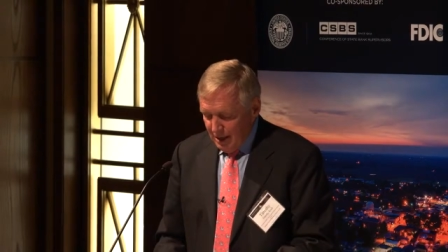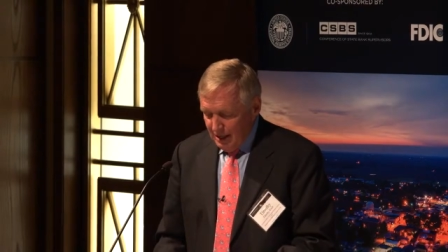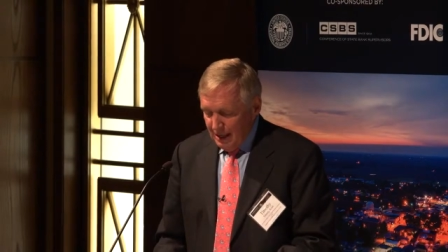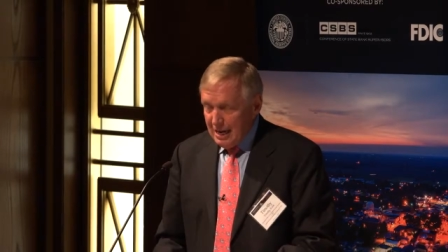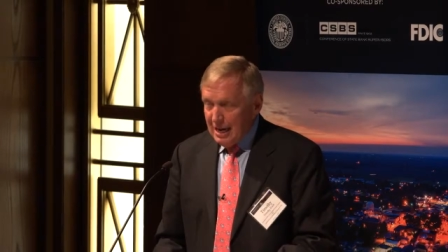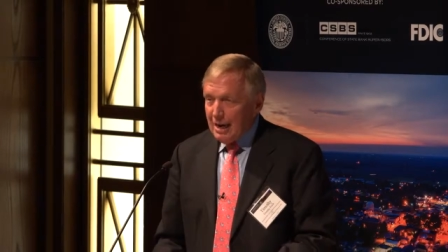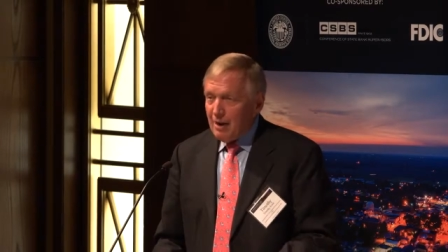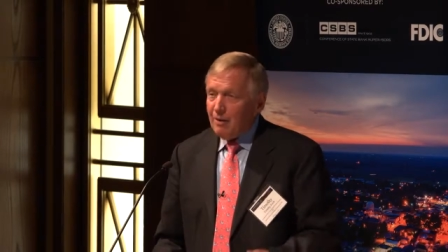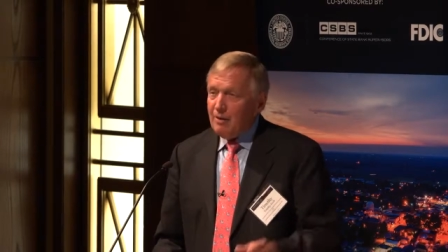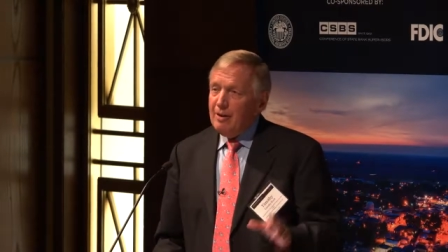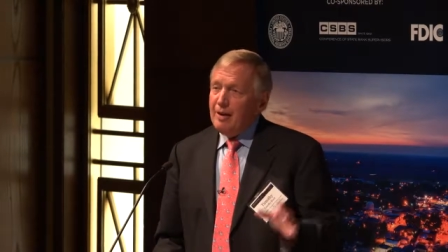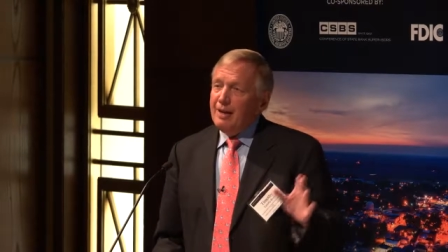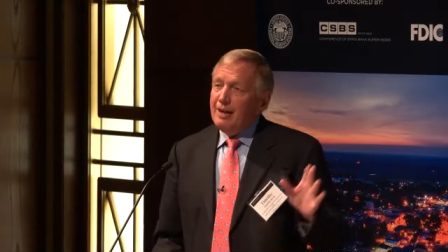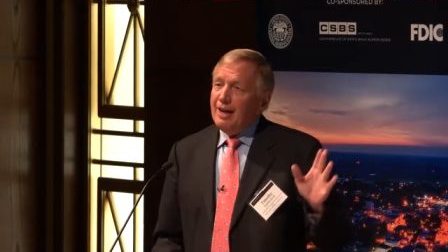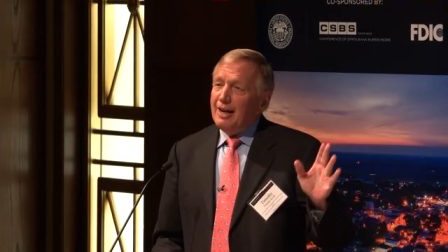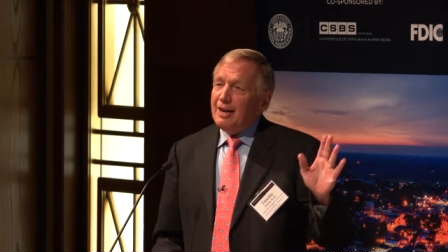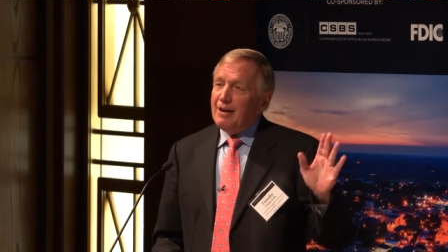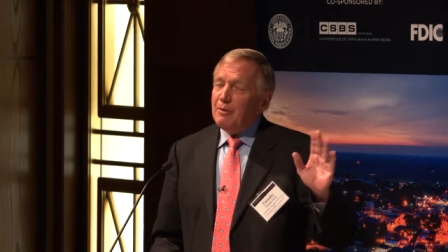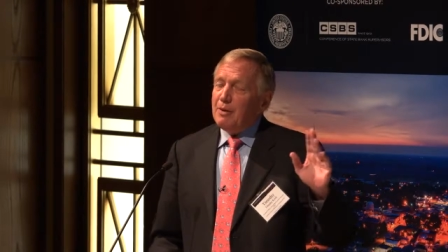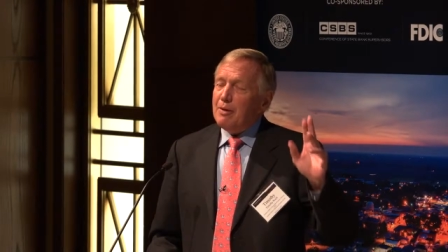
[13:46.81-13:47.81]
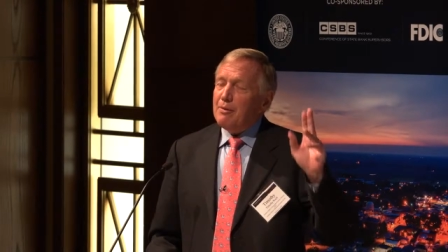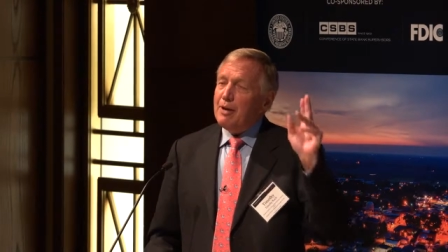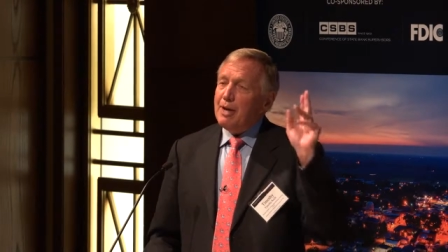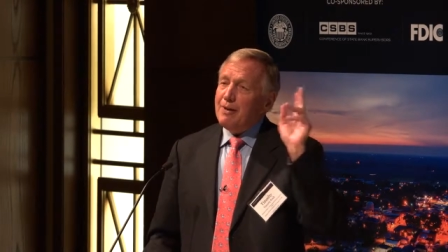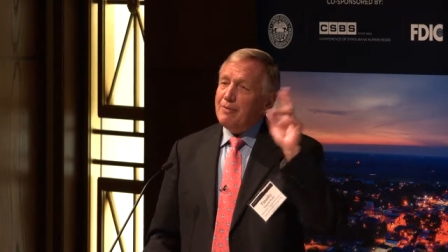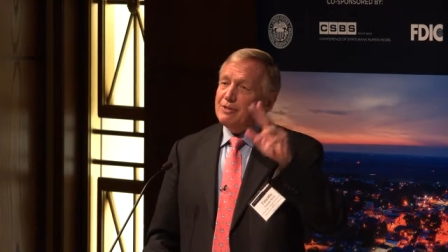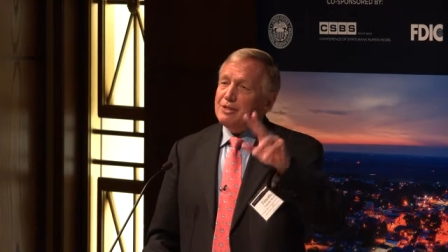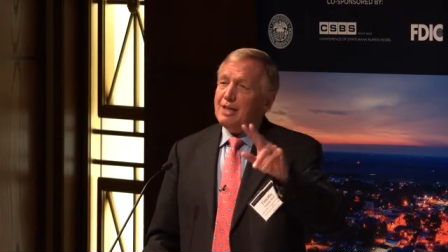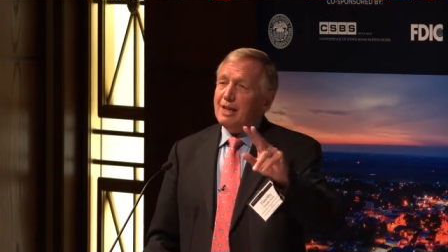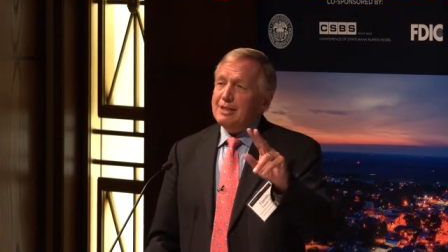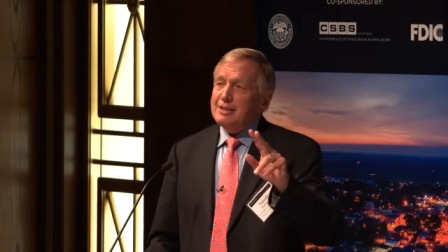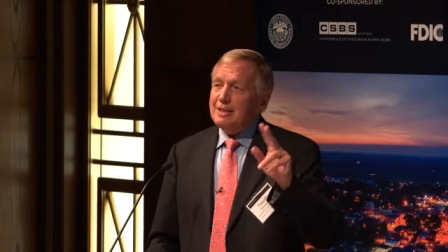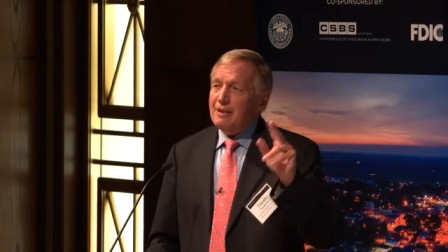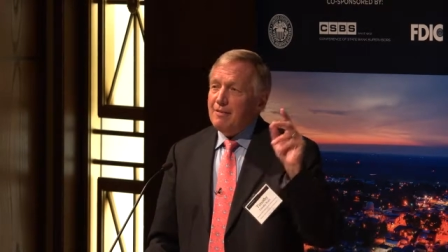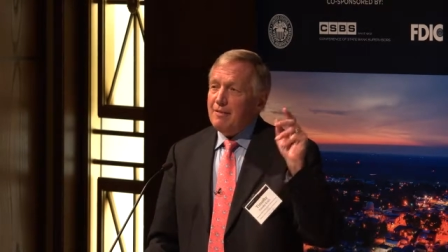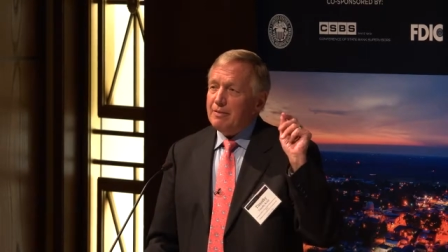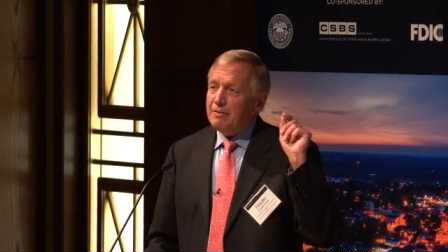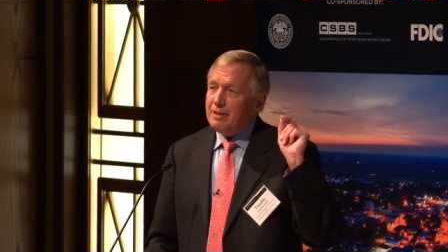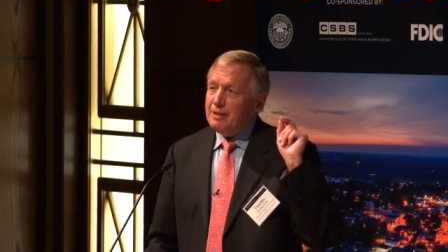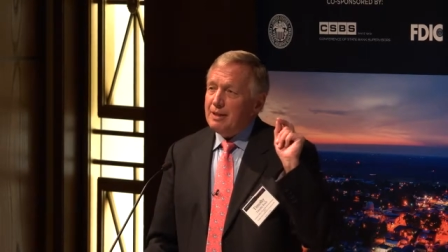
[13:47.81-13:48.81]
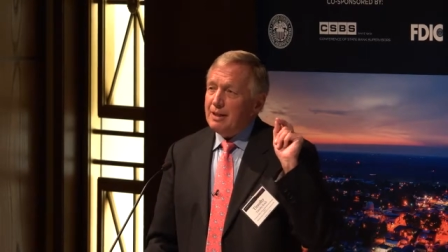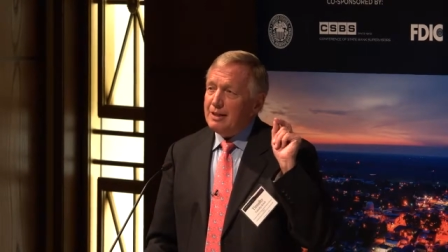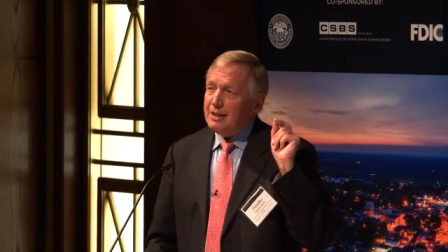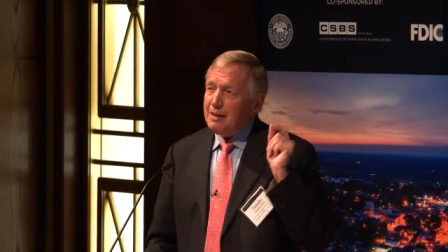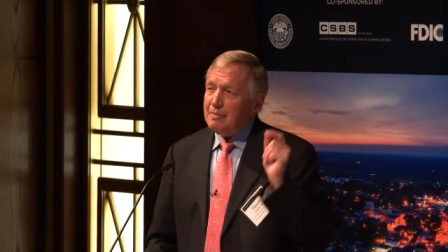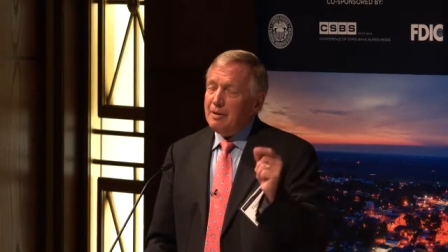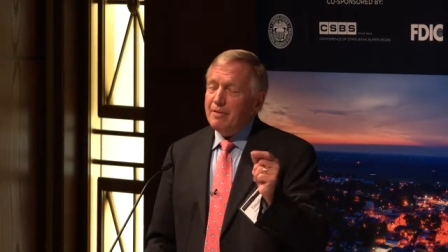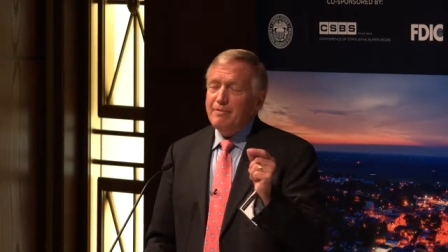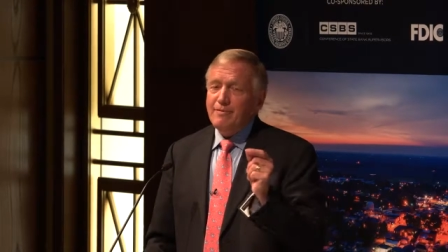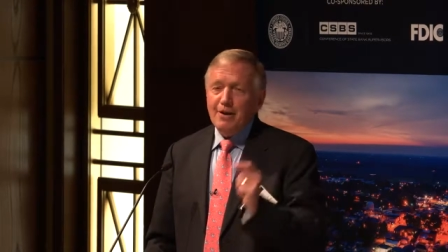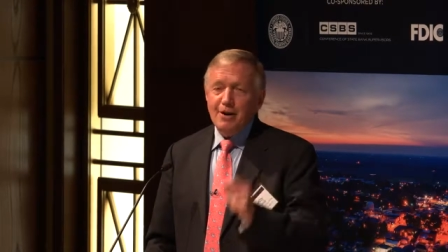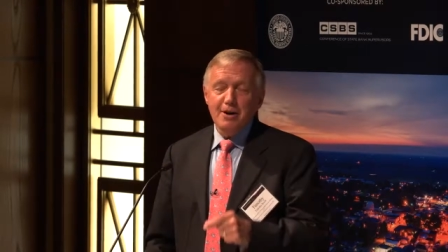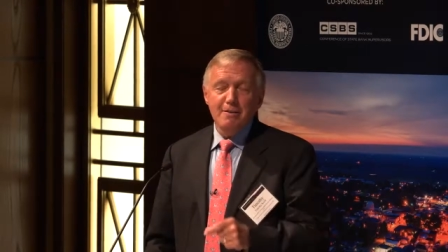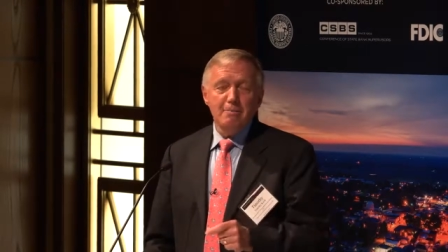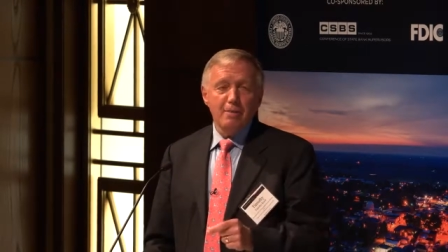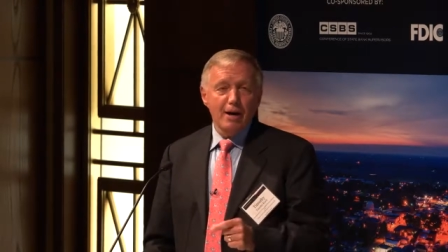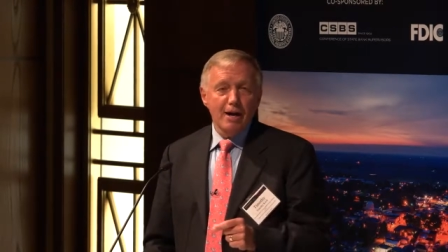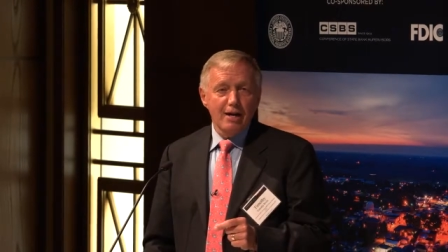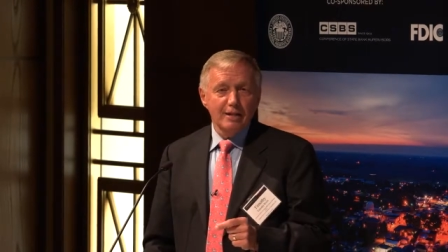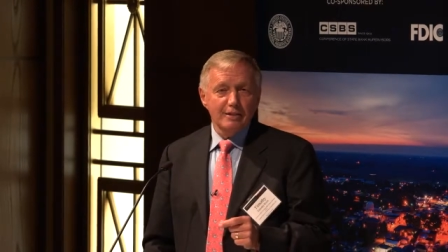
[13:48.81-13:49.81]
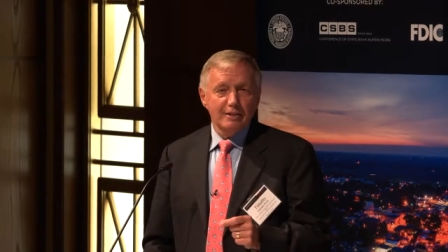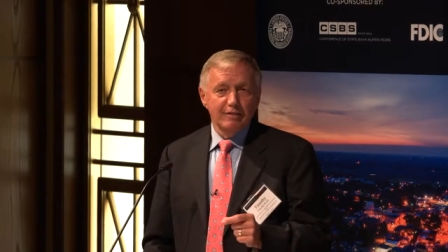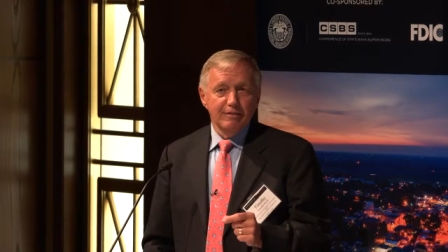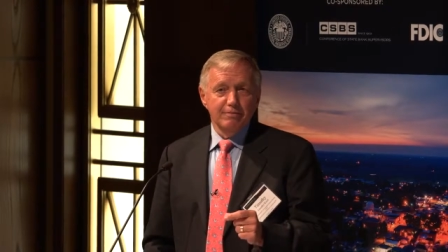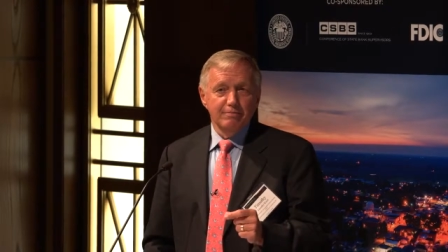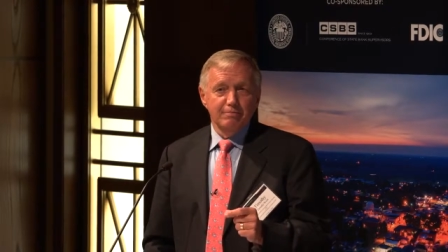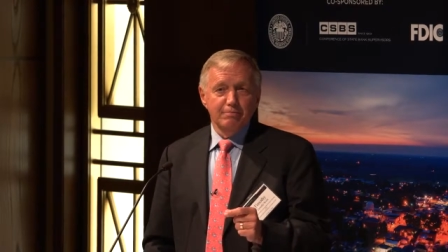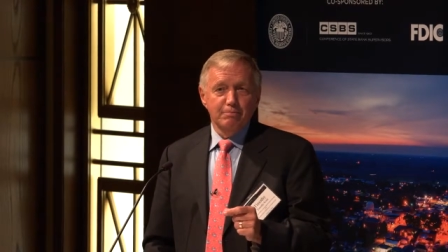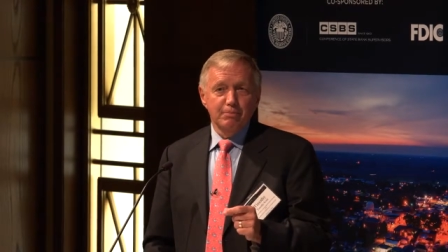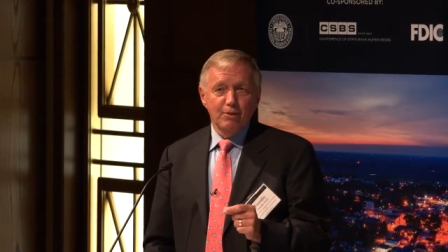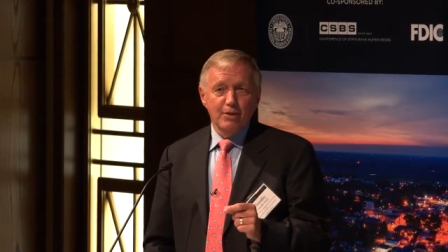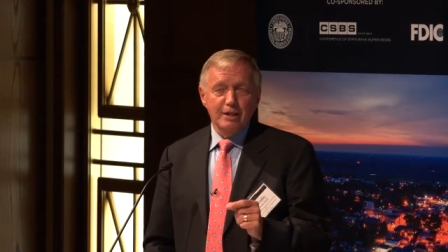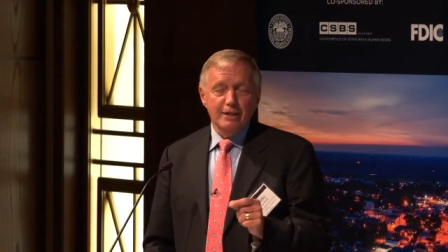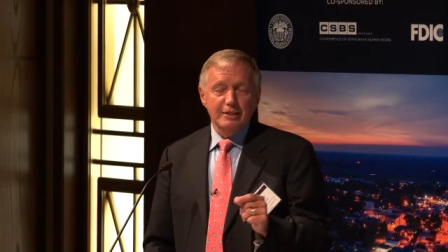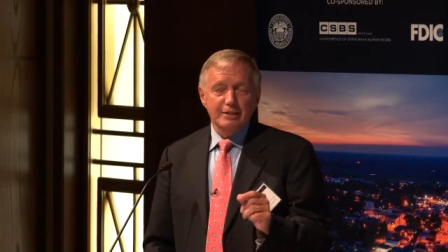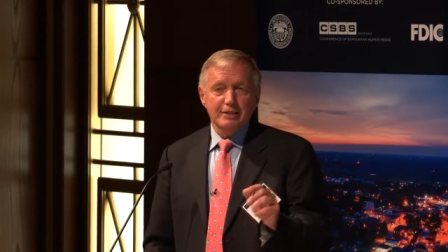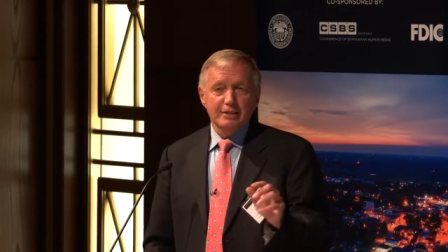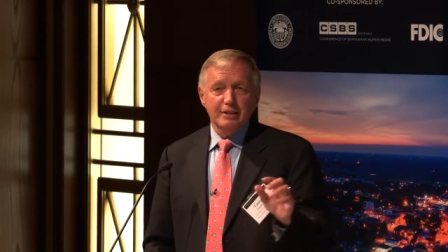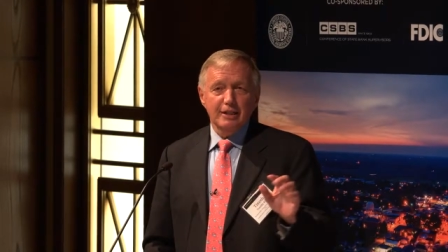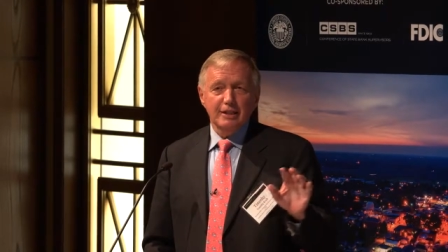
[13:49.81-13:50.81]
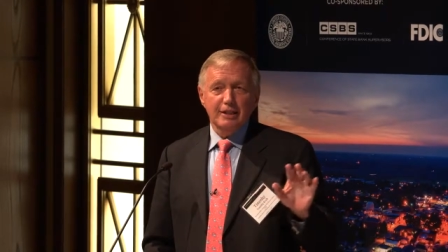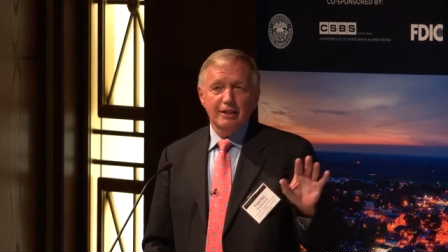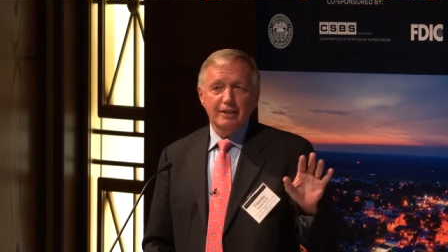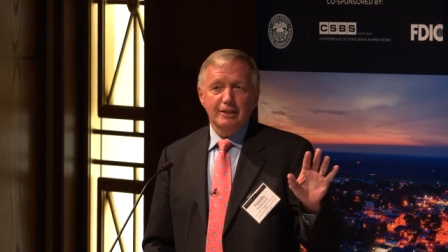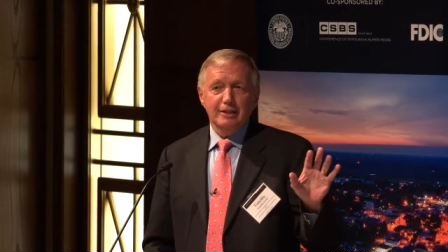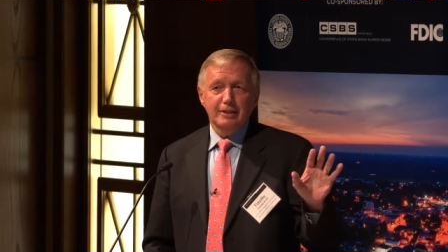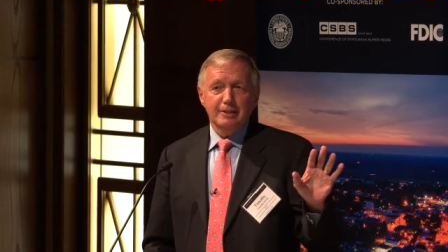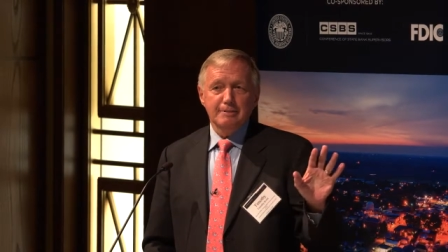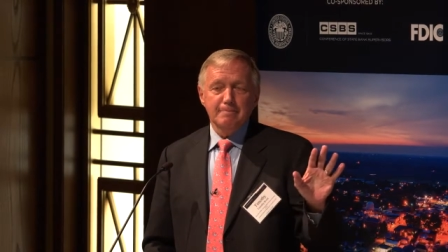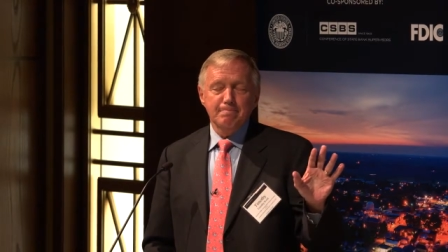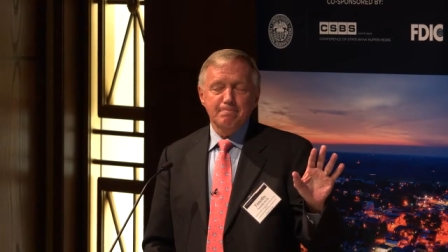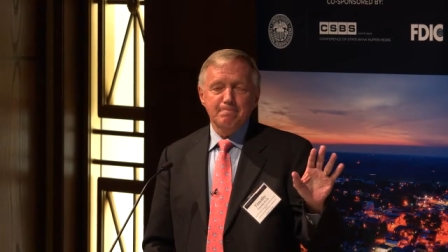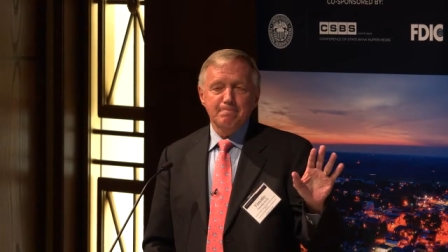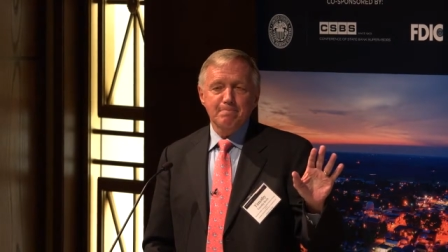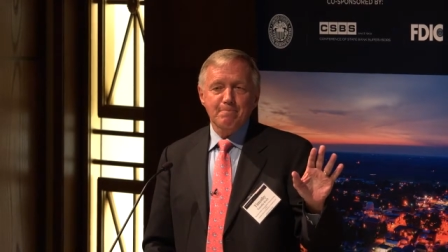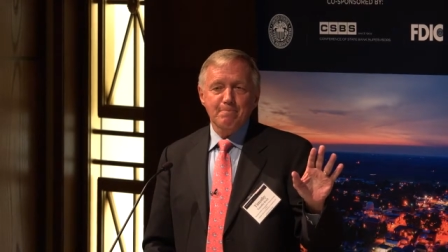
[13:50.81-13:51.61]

Now, I want to emphasize a couple of very positive points. One